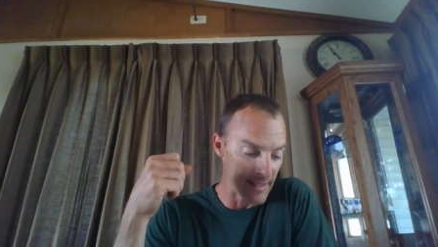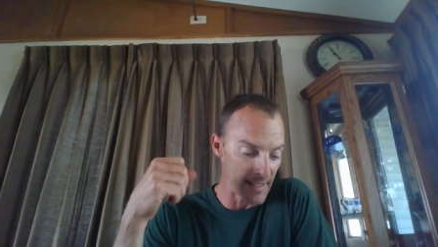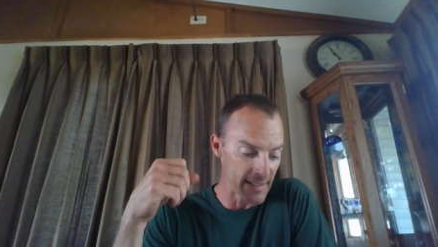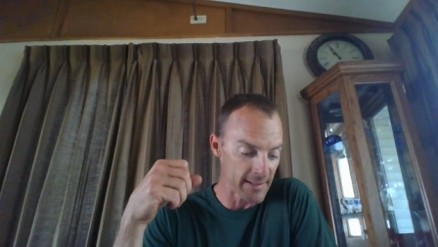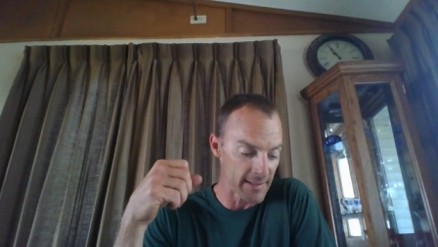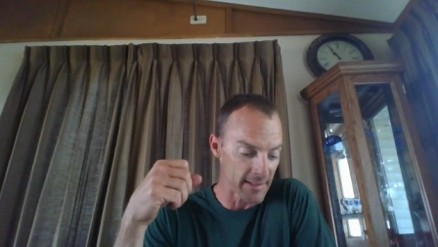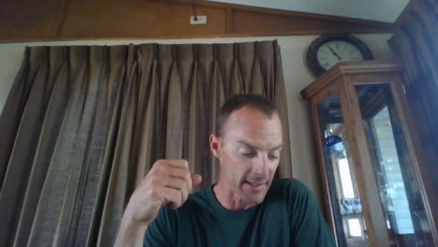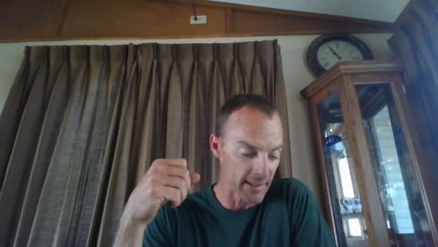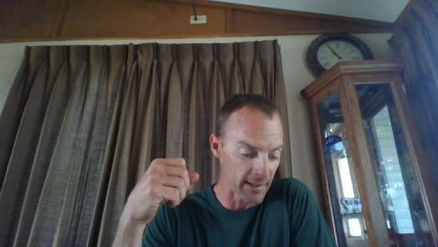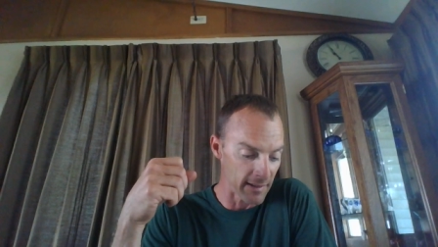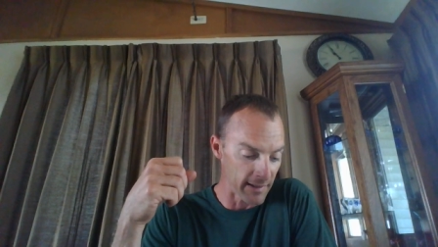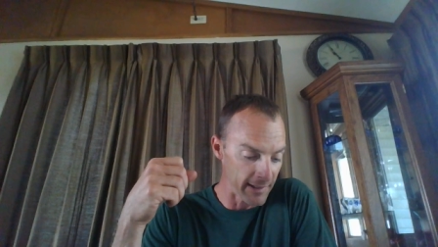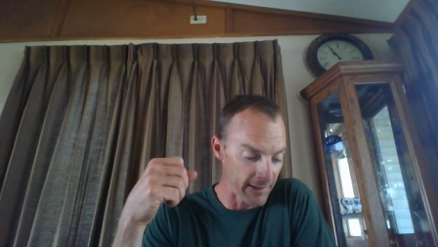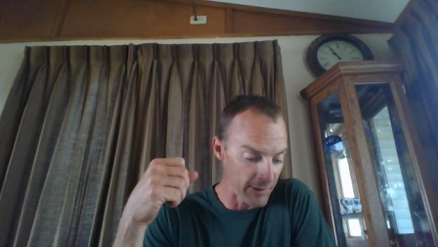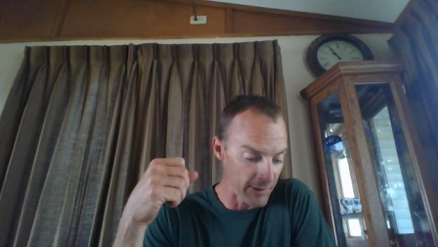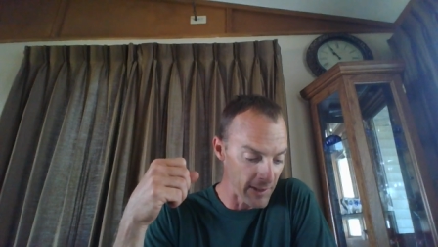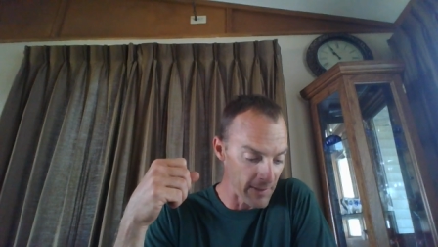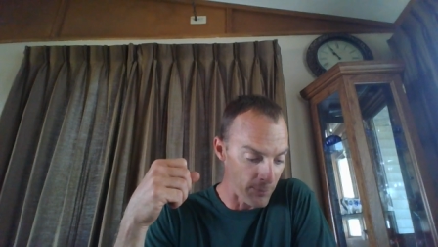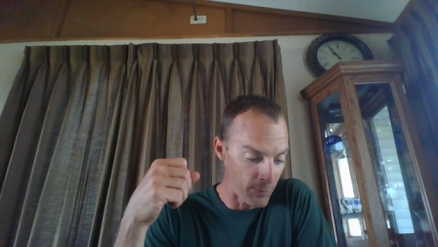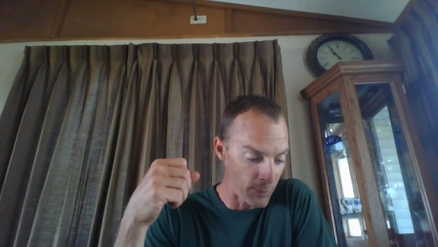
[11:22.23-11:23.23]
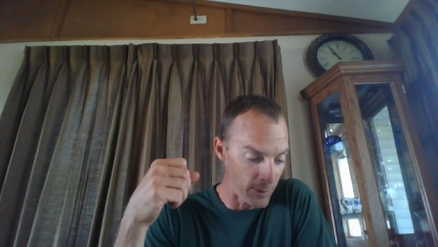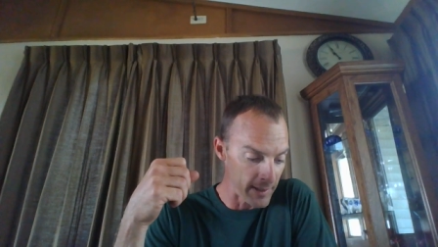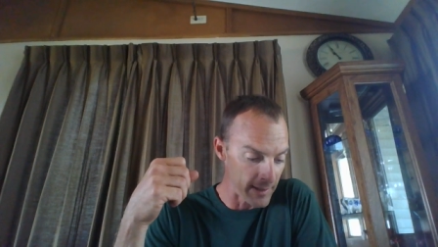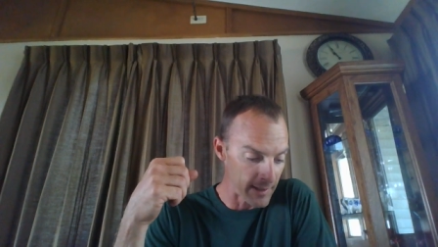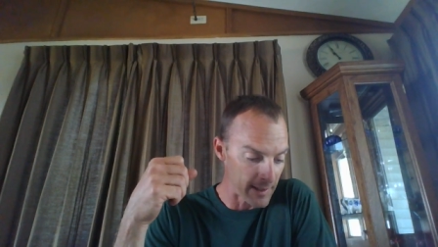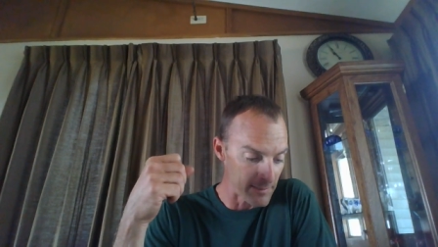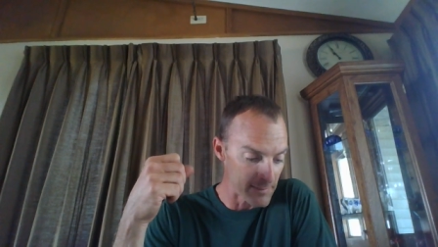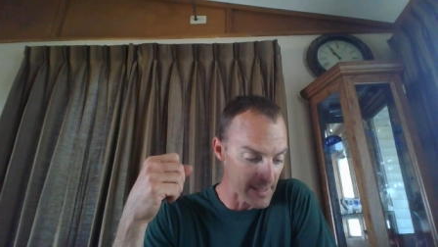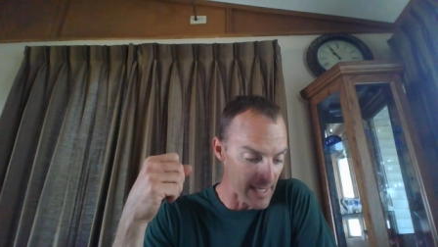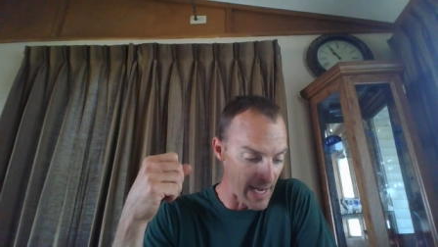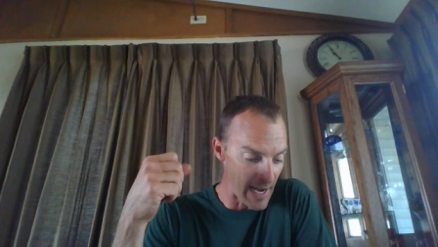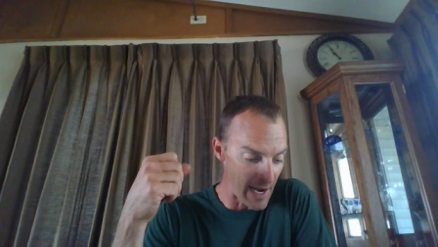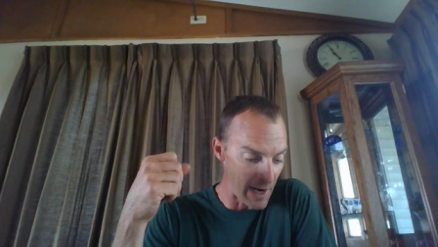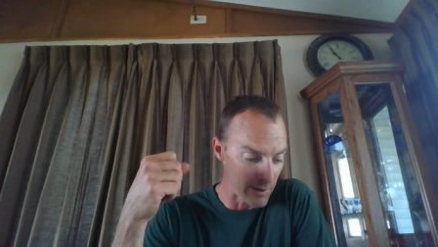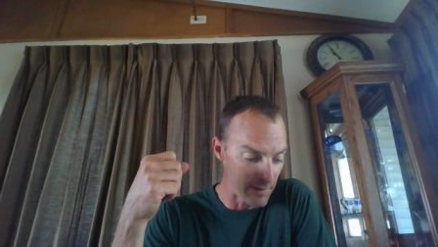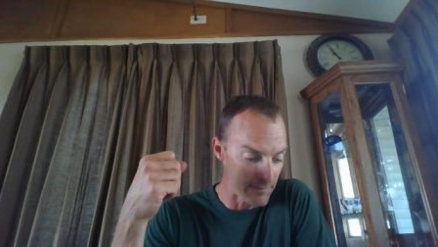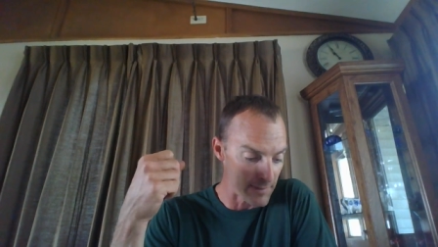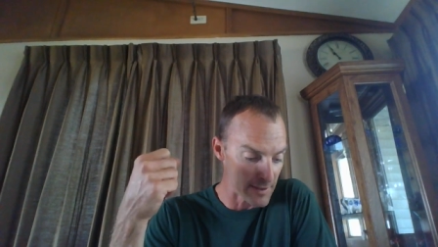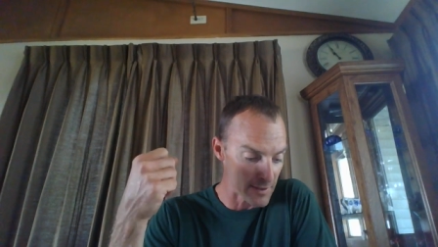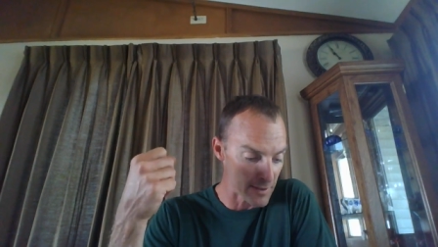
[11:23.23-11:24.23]
Yes, the glittering point comes
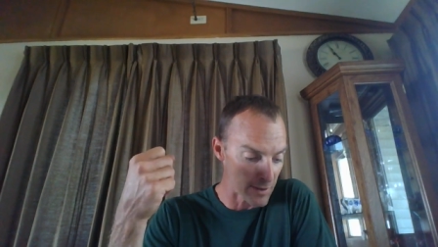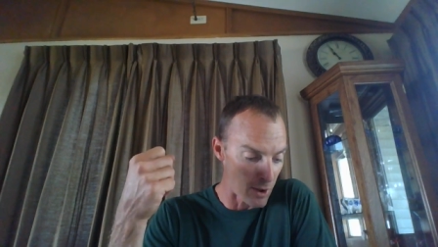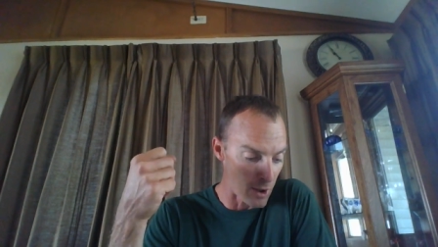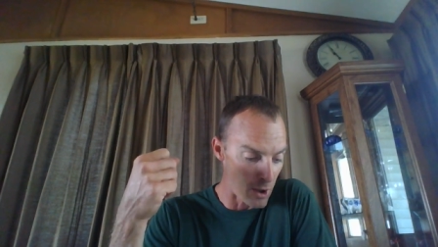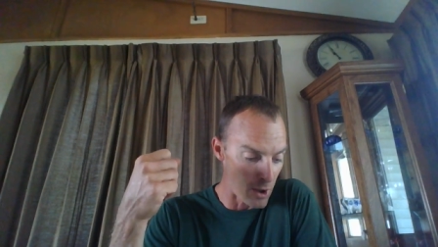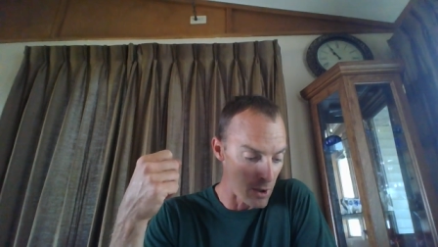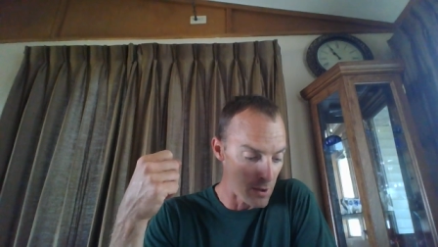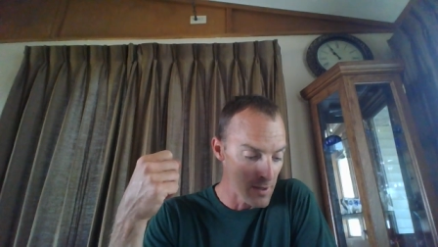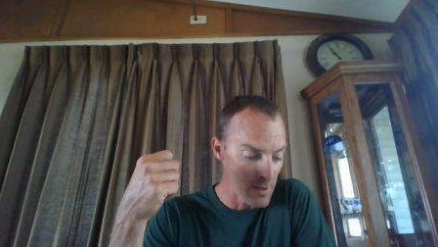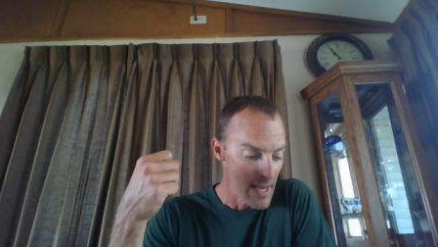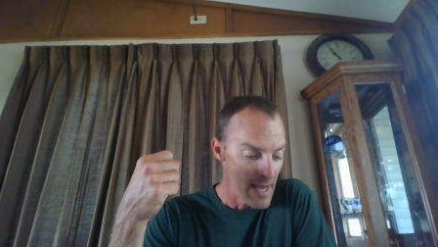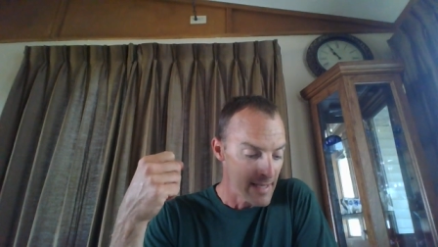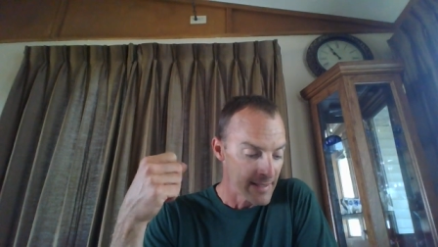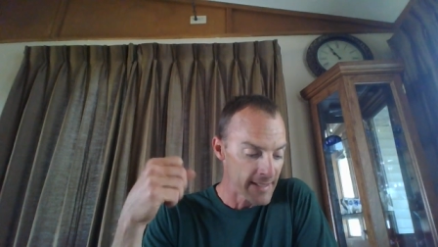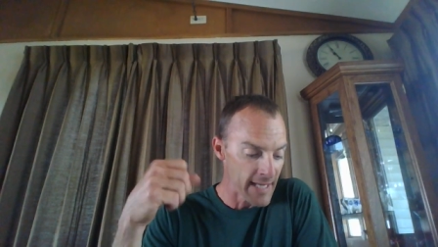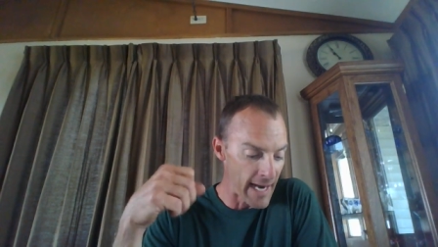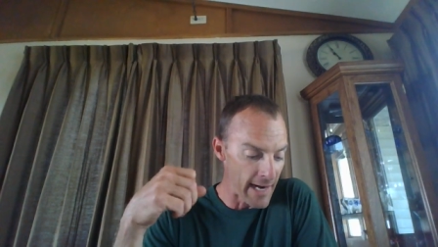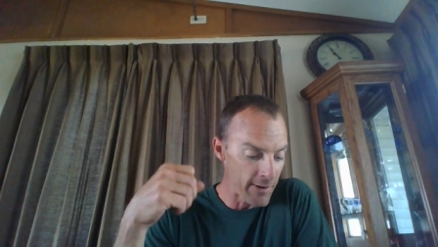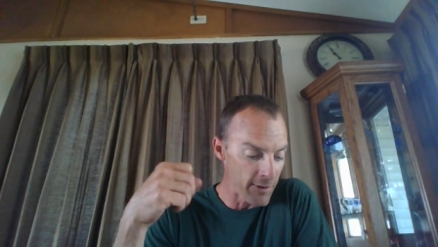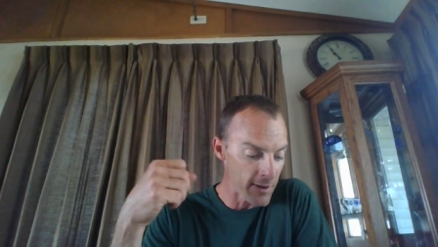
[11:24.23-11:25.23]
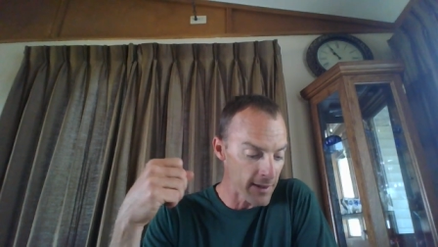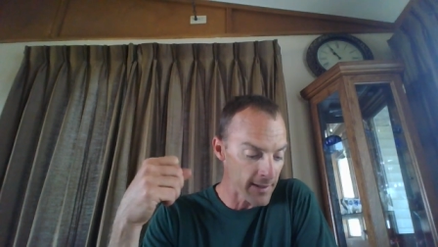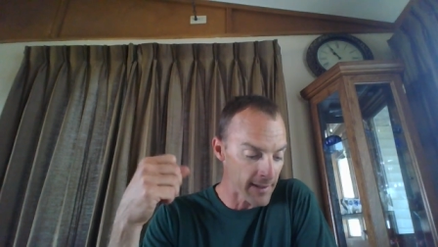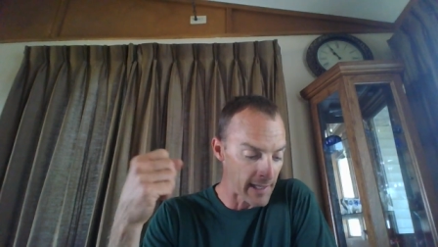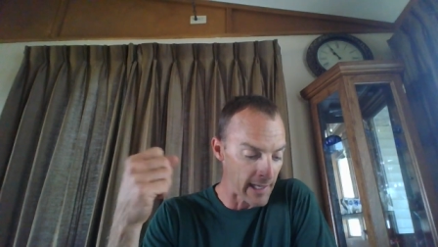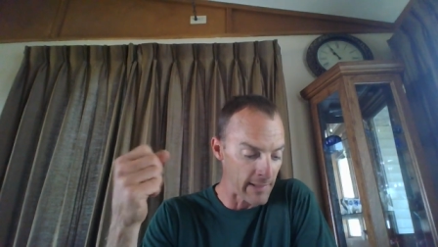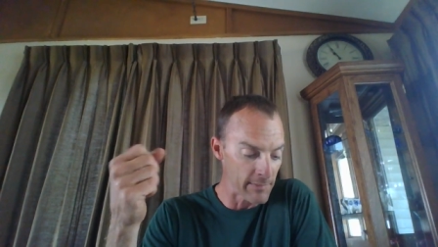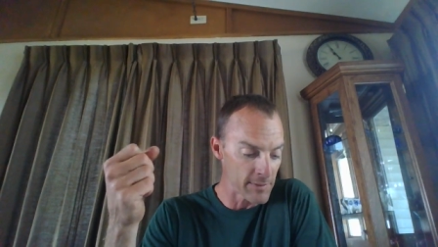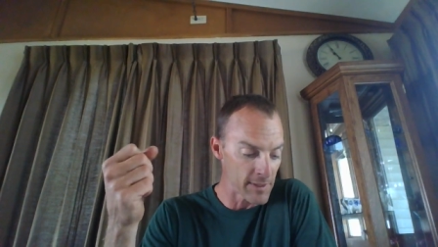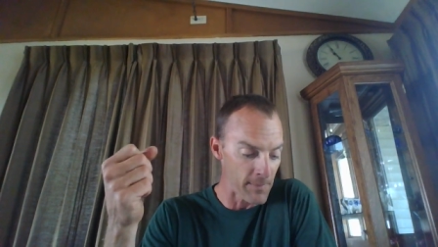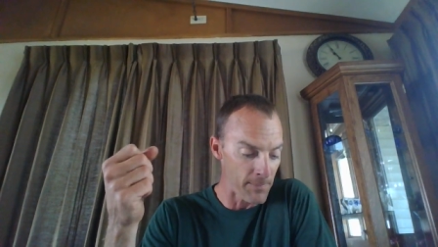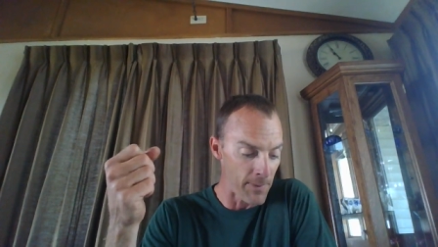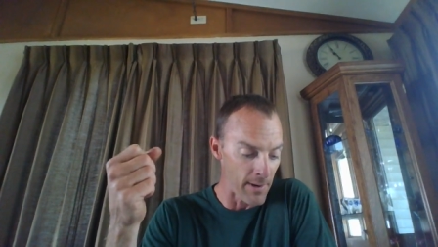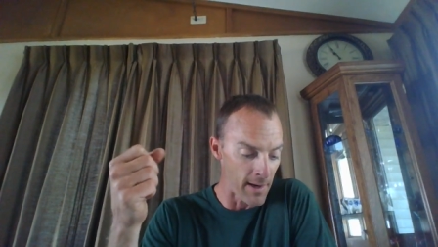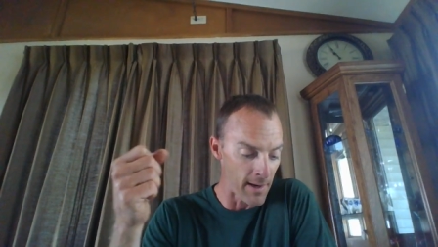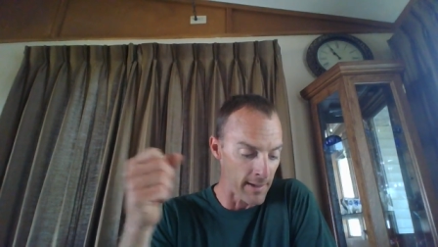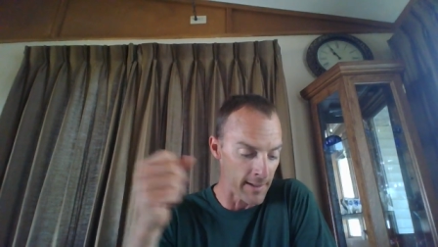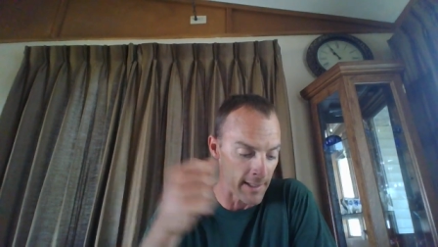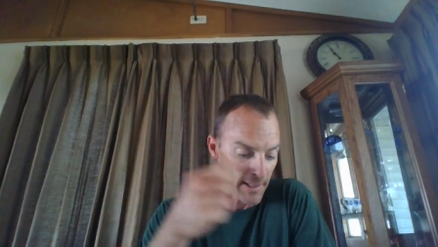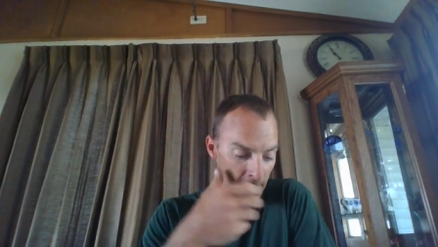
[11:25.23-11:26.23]
out of his gall. Terror comes
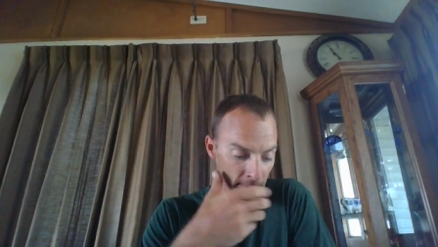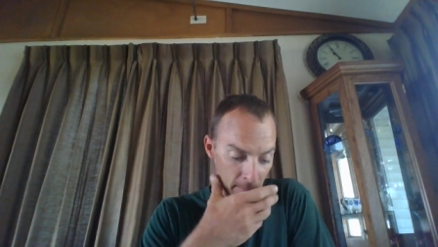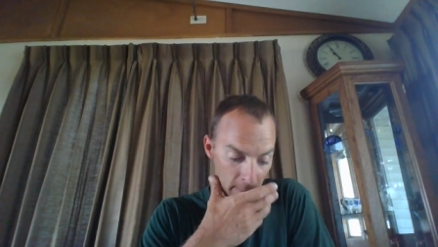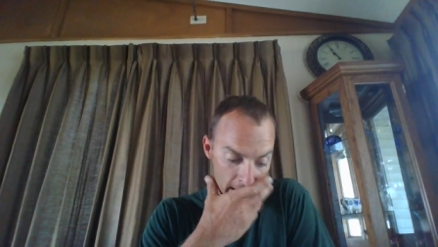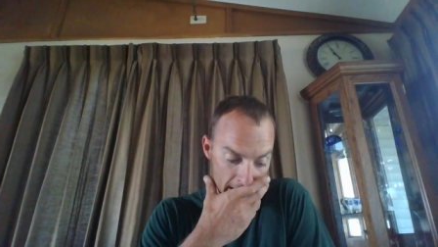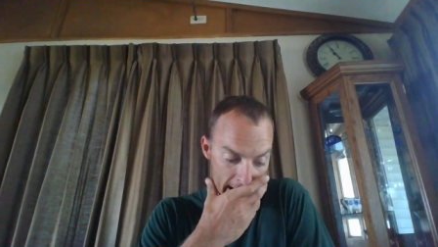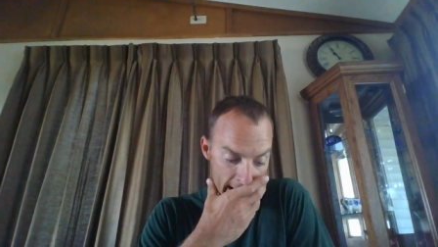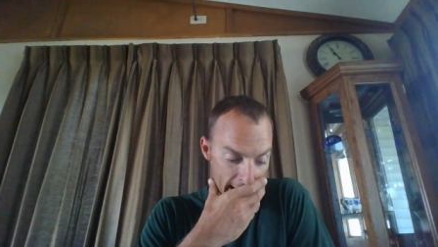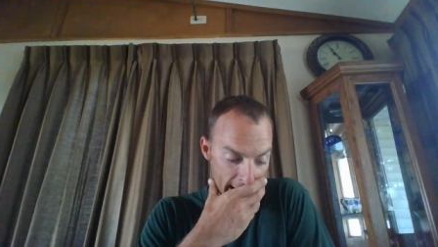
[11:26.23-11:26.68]
upon him.